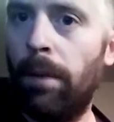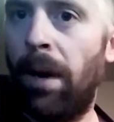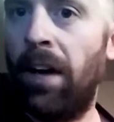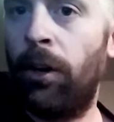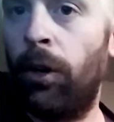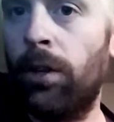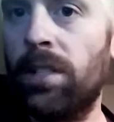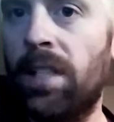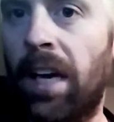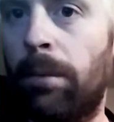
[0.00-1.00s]
minor
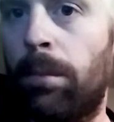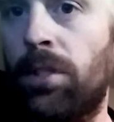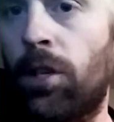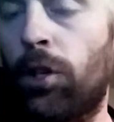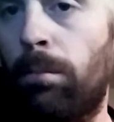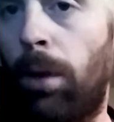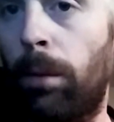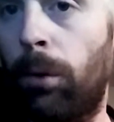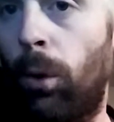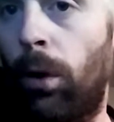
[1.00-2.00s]
2nd position
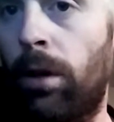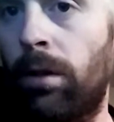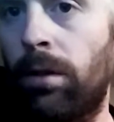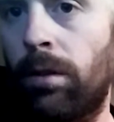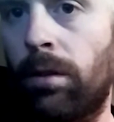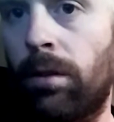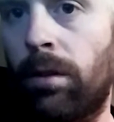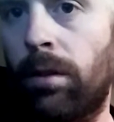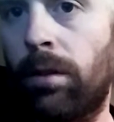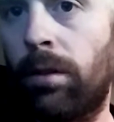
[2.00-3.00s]
bar chord,
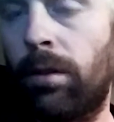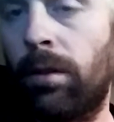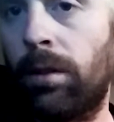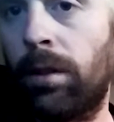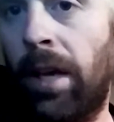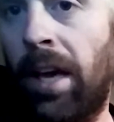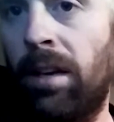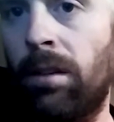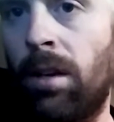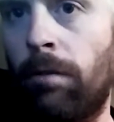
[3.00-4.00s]

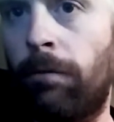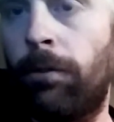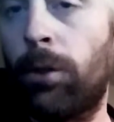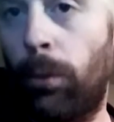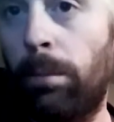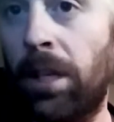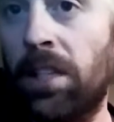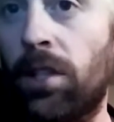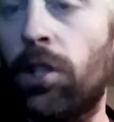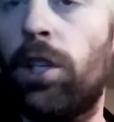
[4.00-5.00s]
okay, to
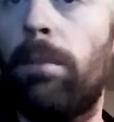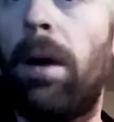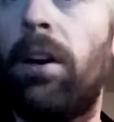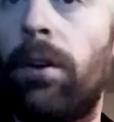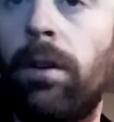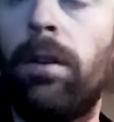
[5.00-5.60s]
replace the G minor.